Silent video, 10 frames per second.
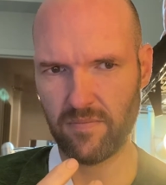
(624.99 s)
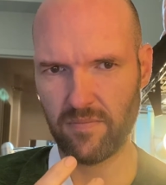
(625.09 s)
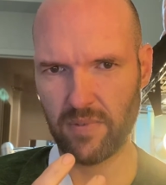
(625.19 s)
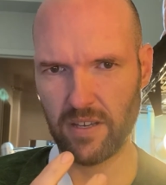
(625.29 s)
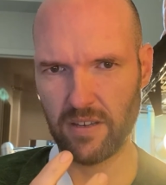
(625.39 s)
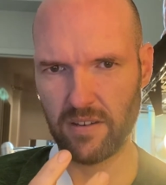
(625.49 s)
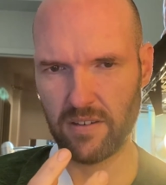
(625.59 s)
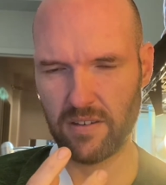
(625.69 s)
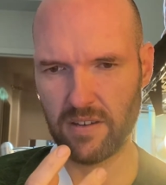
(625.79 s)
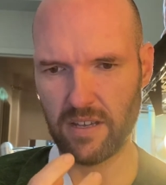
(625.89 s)
by
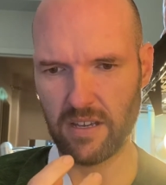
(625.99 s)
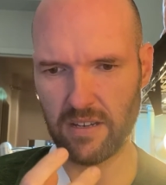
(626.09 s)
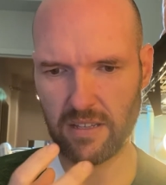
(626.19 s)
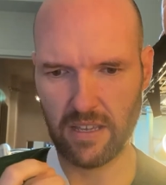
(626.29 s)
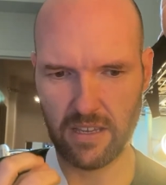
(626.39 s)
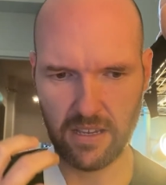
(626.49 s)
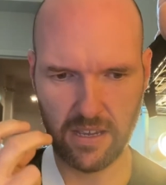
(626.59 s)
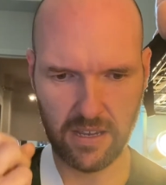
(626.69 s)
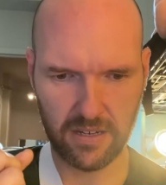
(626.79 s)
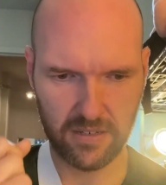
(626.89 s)
not like
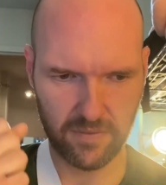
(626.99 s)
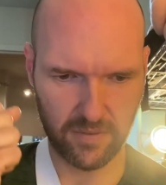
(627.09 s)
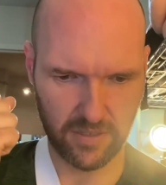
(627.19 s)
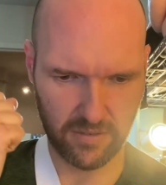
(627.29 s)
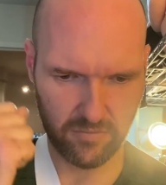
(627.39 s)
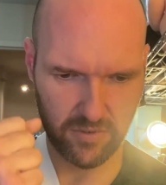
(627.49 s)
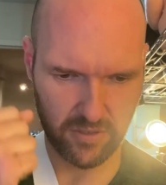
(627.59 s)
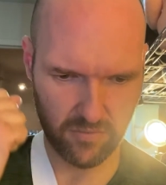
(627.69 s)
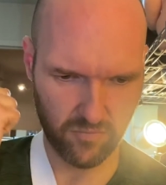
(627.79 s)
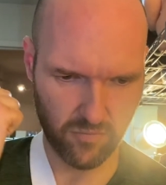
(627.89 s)
actively
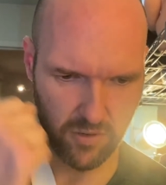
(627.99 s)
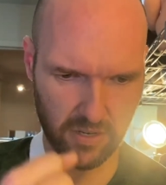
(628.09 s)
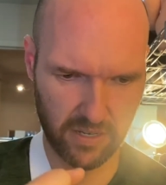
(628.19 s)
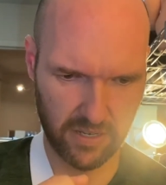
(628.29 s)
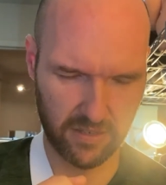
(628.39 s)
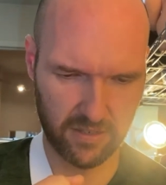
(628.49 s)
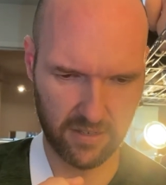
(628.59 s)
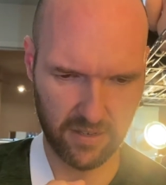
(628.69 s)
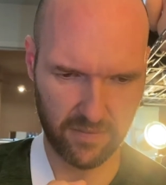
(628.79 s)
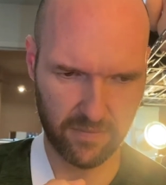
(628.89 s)
really working at
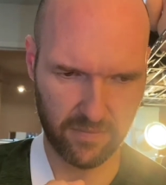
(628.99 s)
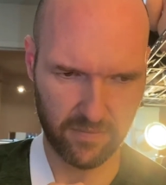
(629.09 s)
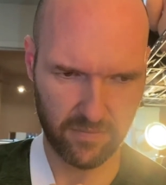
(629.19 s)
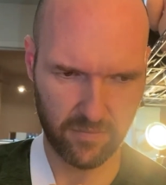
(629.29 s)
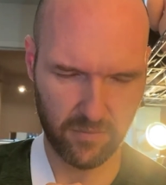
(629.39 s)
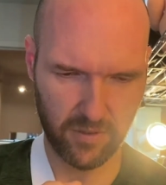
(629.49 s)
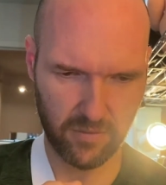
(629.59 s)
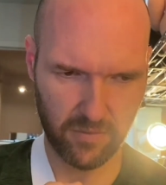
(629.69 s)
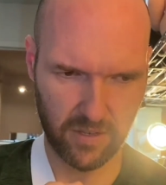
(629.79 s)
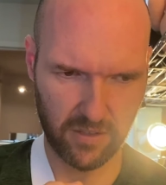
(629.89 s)
stuff really
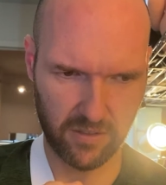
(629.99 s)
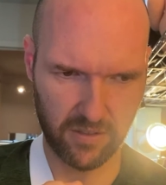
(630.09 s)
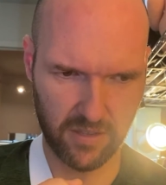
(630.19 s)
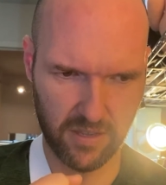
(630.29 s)
well,